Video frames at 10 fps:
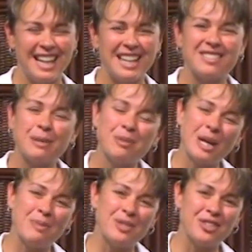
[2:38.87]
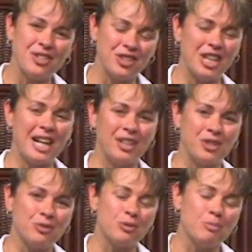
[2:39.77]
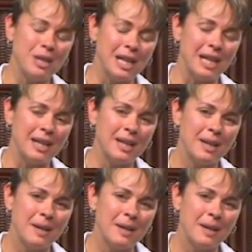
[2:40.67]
and sometimes it's a challenge for me.